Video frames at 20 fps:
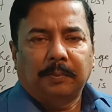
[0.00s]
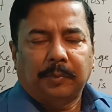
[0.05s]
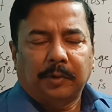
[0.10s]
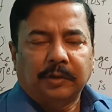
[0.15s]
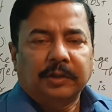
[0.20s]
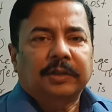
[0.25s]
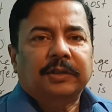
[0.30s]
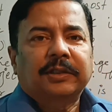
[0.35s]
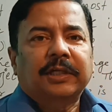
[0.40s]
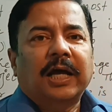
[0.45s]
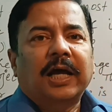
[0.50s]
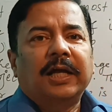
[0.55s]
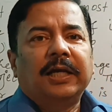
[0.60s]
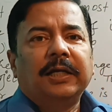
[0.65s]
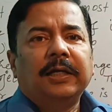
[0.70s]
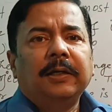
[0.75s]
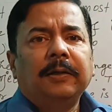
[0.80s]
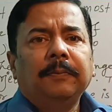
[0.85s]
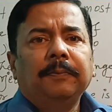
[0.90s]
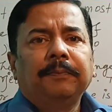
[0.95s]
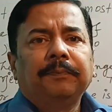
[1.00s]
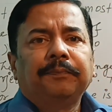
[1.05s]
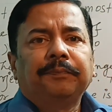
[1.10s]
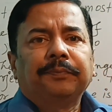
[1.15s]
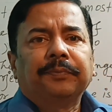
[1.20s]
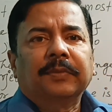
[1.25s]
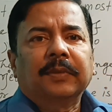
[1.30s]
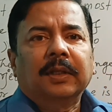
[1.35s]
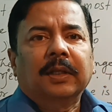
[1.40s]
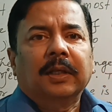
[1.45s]
projectile
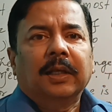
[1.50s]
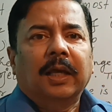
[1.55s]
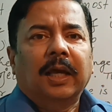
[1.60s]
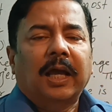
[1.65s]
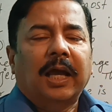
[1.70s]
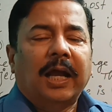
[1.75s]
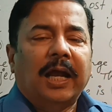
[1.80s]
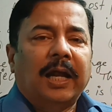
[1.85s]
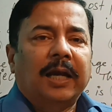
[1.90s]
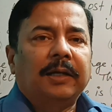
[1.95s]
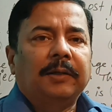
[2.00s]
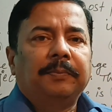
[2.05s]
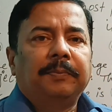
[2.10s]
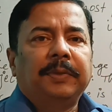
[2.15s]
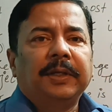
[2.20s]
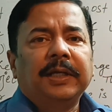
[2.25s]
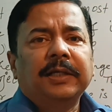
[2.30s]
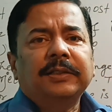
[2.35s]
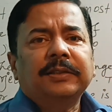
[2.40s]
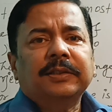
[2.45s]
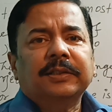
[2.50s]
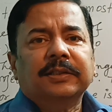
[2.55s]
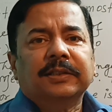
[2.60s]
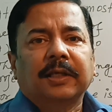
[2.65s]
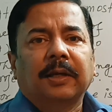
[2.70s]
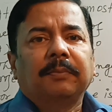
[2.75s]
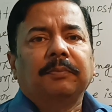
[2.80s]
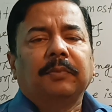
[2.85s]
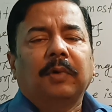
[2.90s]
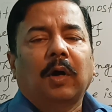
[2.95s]
and based
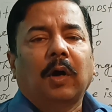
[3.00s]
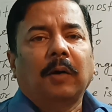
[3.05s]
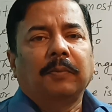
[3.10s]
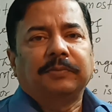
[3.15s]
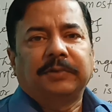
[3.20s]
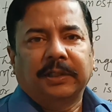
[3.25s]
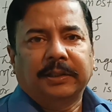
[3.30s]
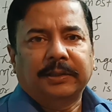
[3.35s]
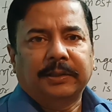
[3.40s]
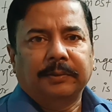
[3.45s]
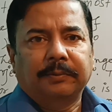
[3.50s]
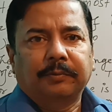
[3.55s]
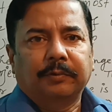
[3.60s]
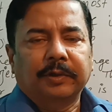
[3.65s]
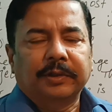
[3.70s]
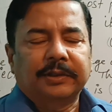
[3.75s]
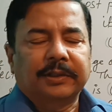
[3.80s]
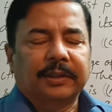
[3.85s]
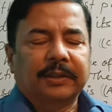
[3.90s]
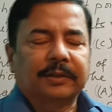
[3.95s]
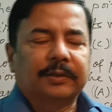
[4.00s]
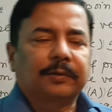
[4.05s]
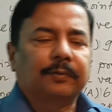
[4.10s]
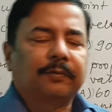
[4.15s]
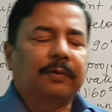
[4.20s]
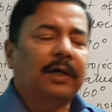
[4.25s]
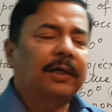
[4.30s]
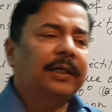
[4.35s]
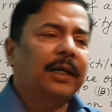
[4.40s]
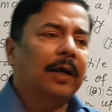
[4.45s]
some objective questions.
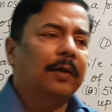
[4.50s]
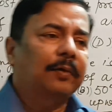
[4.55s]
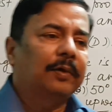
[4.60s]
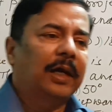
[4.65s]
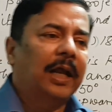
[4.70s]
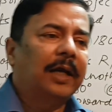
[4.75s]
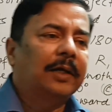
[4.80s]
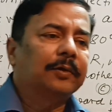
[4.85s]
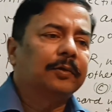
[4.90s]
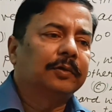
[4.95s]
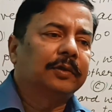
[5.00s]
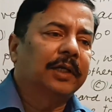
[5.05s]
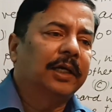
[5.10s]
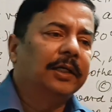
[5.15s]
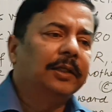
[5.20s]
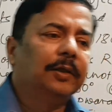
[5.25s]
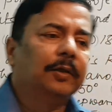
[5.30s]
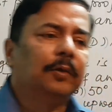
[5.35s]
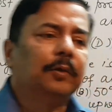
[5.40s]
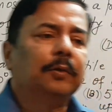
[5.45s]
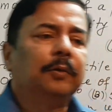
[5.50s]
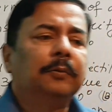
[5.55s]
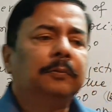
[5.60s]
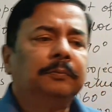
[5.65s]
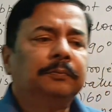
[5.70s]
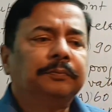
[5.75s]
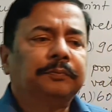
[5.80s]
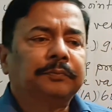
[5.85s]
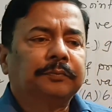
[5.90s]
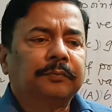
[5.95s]
What I would like to tell you,
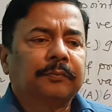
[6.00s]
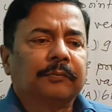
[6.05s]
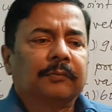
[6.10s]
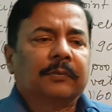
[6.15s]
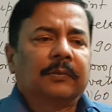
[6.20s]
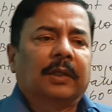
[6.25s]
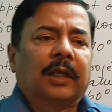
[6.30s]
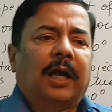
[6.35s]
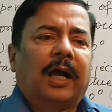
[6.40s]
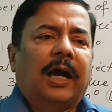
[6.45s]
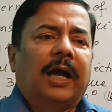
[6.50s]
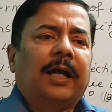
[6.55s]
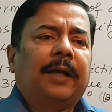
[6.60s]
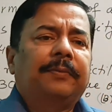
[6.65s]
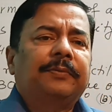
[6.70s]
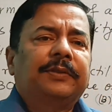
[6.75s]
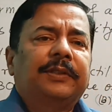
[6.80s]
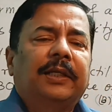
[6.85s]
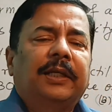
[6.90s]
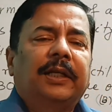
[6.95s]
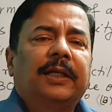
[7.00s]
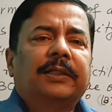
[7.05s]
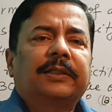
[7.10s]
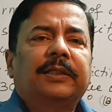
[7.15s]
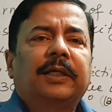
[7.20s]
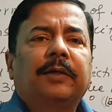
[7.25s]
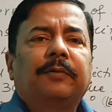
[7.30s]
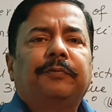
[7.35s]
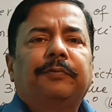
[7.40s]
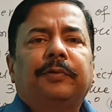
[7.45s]
I have
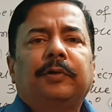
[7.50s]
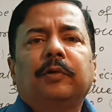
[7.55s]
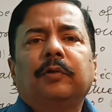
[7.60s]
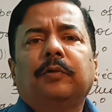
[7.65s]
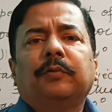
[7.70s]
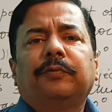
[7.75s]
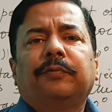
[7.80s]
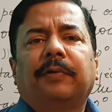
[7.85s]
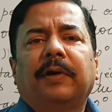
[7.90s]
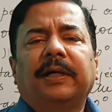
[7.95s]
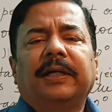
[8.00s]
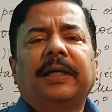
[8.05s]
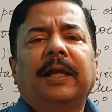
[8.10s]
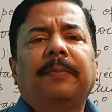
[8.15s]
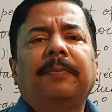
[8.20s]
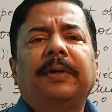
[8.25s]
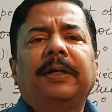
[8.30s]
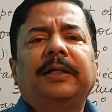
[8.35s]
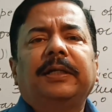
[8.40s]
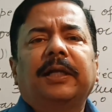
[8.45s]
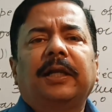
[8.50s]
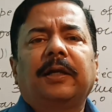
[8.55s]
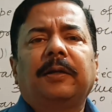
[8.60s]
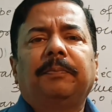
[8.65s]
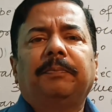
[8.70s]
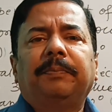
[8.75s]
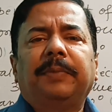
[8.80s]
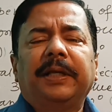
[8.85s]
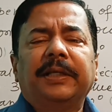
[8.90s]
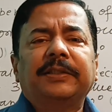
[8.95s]
selected few fundamental
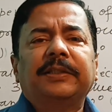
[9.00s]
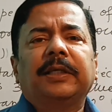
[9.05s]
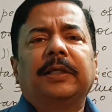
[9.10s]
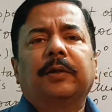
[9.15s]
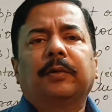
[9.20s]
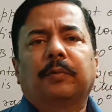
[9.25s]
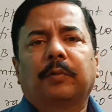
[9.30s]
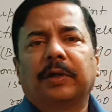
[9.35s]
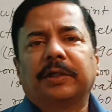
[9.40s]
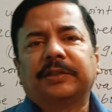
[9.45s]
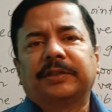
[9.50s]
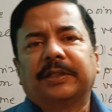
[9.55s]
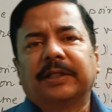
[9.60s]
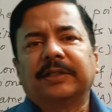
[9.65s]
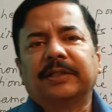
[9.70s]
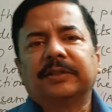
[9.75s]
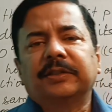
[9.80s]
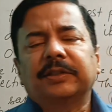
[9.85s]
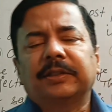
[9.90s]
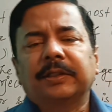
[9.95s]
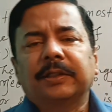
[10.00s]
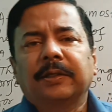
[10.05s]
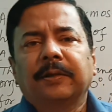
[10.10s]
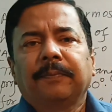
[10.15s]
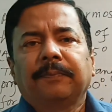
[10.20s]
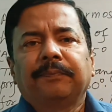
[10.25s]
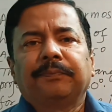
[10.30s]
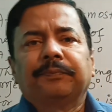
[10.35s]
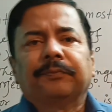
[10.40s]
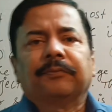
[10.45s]
basic questions
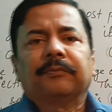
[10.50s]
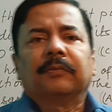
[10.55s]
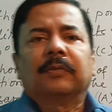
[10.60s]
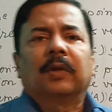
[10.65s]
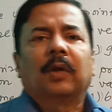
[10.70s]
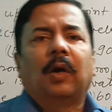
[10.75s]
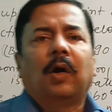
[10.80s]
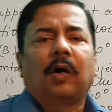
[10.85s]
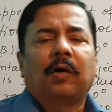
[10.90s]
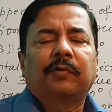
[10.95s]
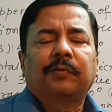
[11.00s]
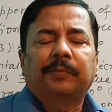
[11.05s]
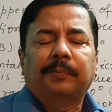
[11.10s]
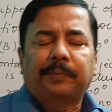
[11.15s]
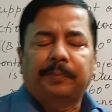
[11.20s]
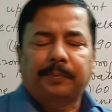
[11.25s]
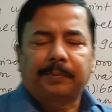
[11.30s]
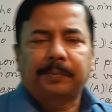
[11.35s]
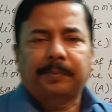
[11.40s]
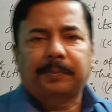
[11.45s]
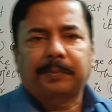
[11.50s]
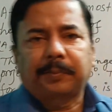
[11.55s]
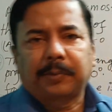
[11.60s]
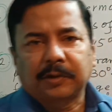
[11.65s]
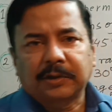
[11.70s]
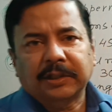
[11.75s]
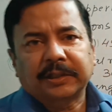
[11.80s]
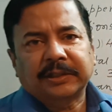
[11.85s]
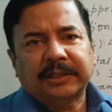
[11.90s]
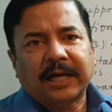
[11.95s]
of
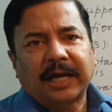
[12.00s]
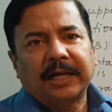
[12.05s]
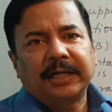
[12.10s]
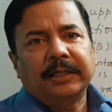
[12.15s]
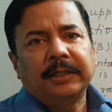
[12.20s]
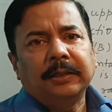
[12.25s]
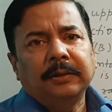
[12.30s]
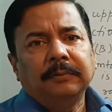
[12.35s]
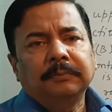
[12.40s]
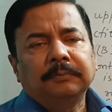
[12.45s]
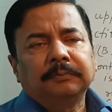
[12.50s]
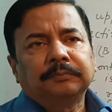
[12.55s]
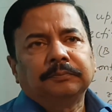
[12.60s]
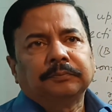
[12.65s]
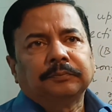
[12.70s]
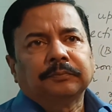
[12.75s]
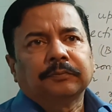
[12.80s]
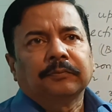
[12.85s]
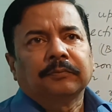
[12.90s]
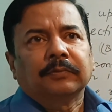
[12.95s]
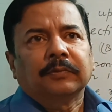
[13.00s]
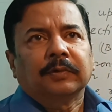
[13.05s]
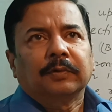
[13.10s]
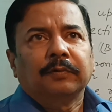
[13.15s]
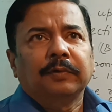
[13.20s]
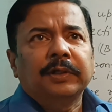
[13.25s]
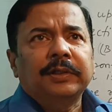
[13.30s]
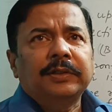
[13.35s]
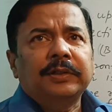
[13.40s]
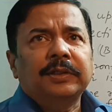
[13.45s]
projectile
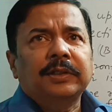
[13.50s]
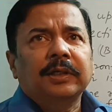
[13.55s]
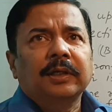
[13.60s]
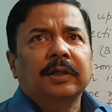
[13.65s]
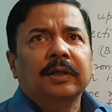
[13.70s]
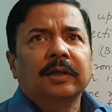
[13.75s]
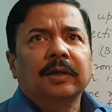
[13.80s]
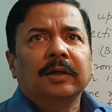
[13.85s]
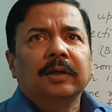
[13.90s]
which